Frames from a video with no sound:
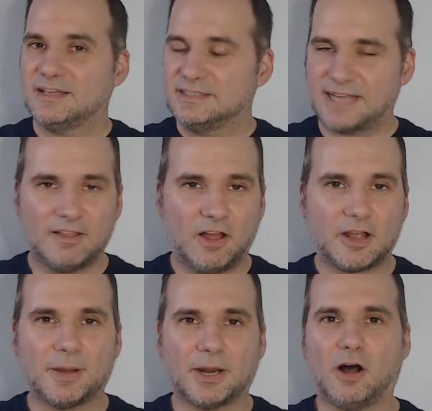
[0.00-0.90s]
Dialogue
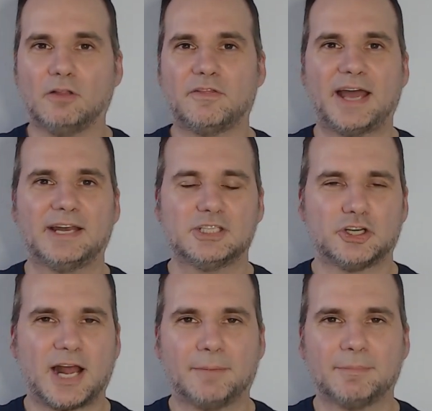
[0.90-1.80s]
about all of that is your
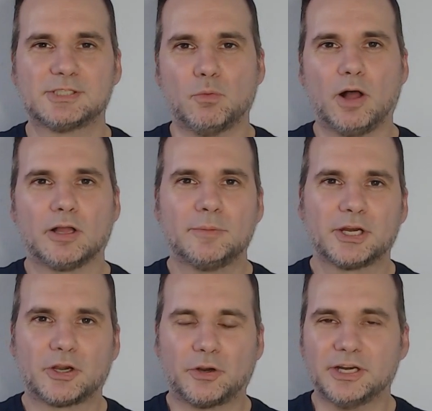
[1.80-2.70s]
comments are welcomed,
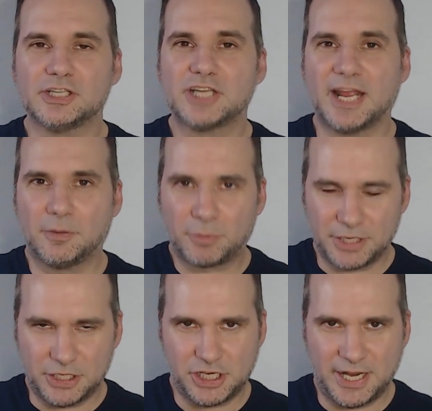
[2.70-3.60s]
encouraged, and
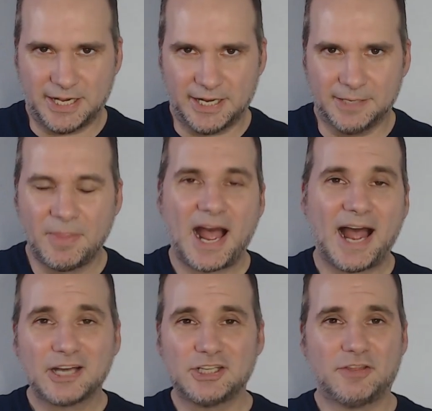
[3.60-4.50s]
appreciated.
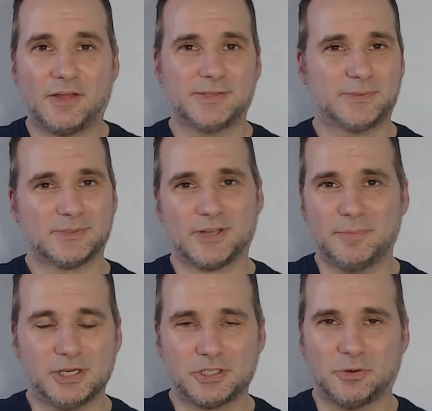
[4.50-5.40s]
I actually thought this was going to
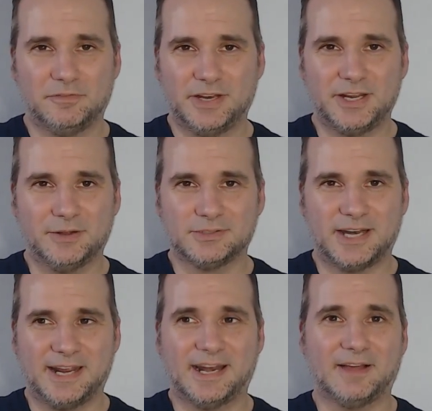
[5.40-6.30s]
be a short video
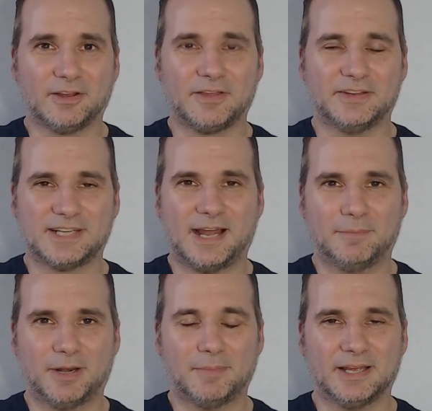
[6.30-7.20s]
today, and I look at the time
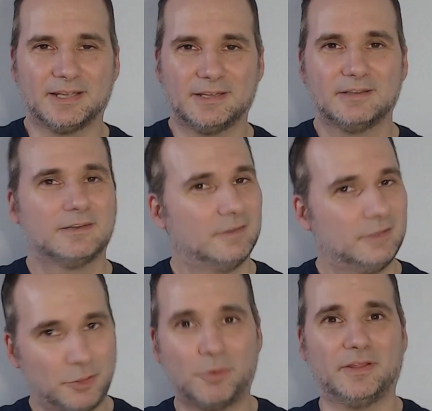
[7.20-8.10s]
and I'm like,
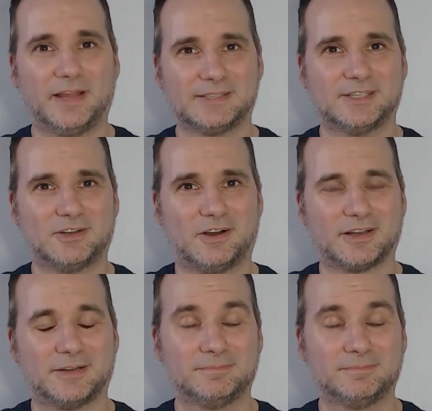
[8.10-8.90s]
your boy likes to talk.